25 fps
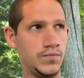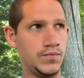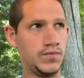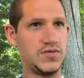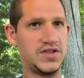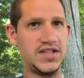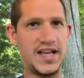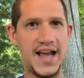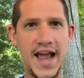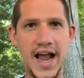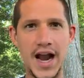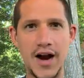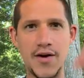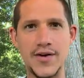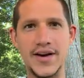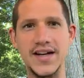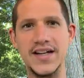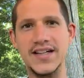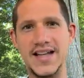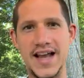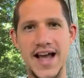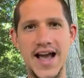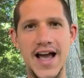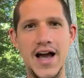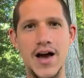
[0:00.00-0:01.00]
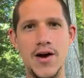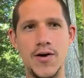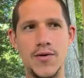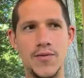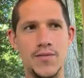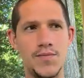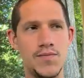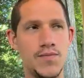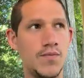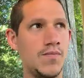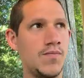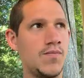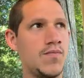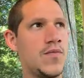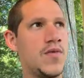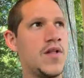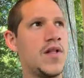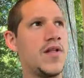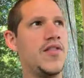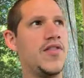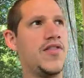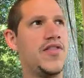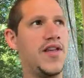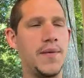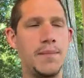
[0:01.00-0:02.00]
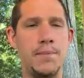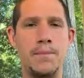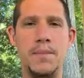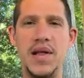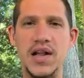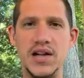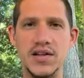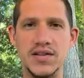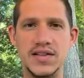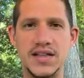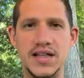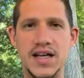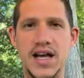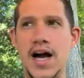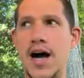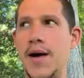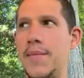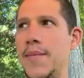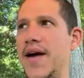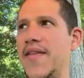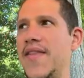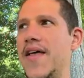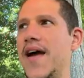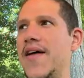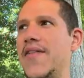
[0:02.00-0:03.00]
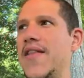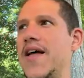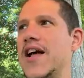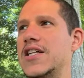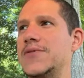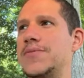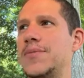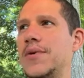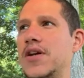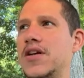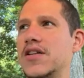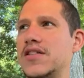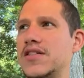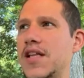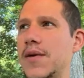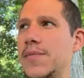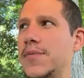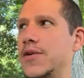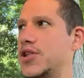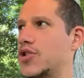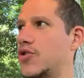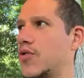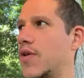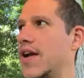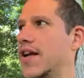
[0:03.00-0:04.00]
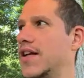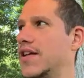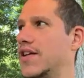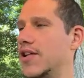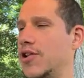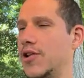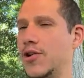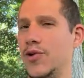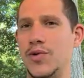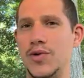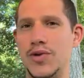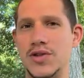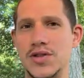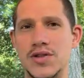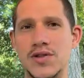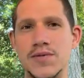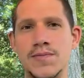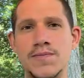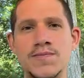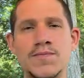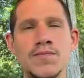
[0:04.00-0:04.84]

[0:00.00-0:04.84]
tearing down, than building up. And, and that's because they've been trained to lose.